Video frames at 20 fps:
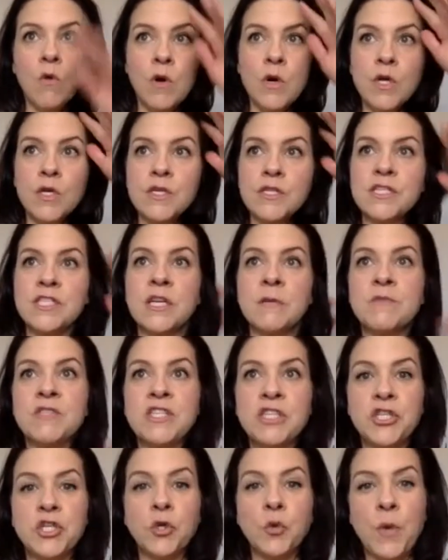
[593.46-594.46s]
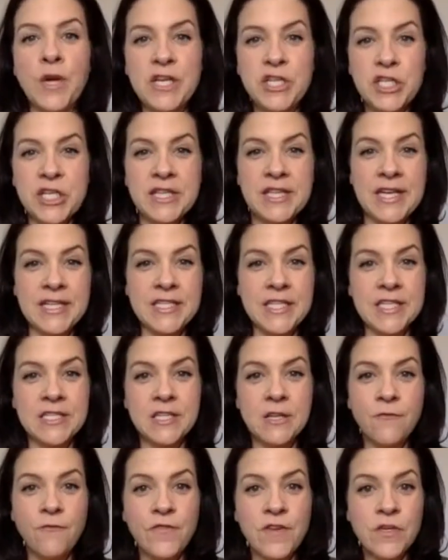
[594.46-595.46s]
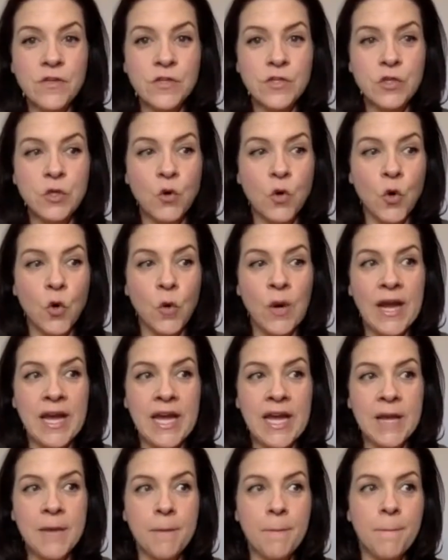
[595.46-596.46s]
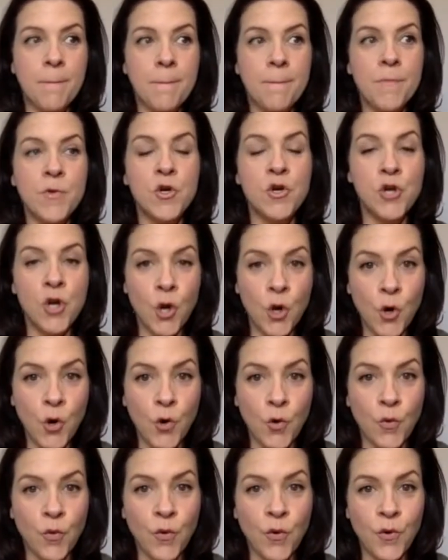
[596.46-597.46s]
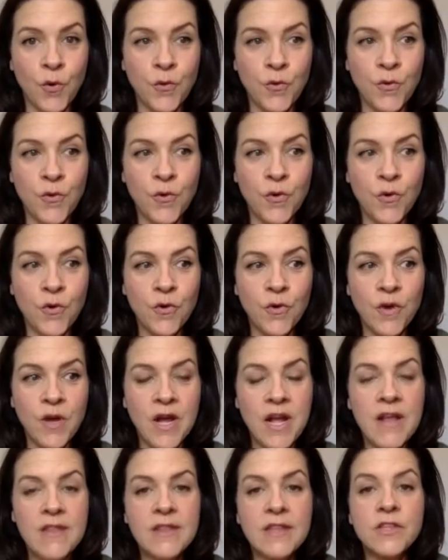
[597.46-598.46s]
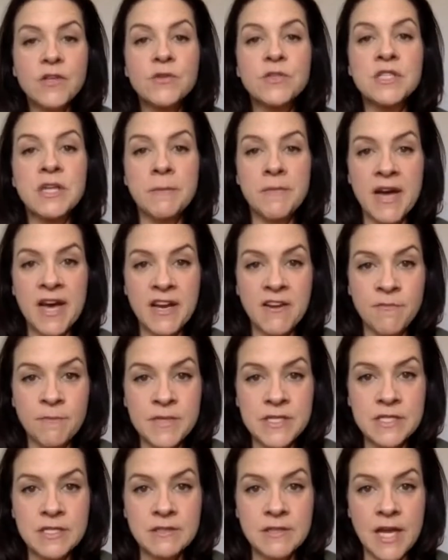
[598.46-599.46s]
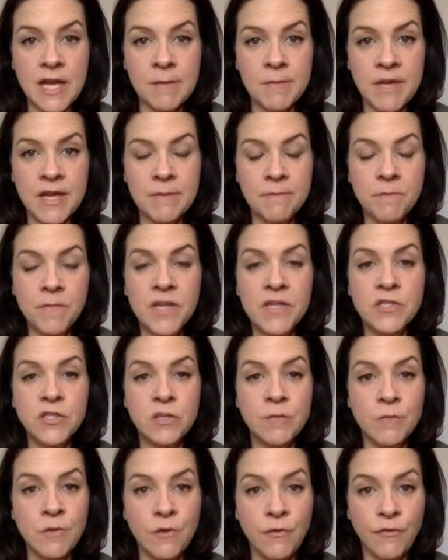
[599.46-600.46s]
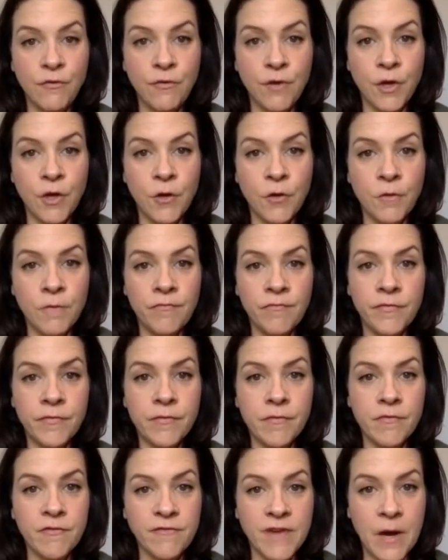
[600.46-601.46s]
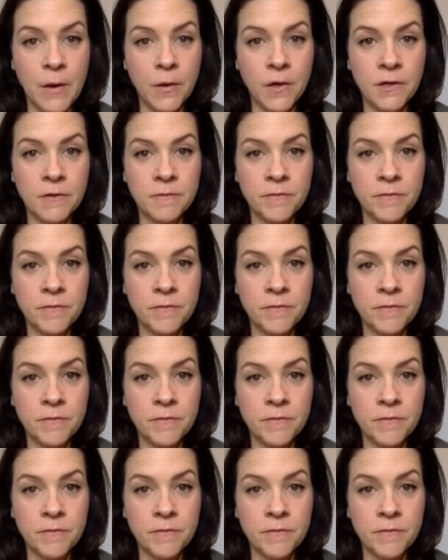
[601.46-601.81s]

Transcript: some situation that doesn't feel so great, know that there's some kind of misalignment, and to move through, follow.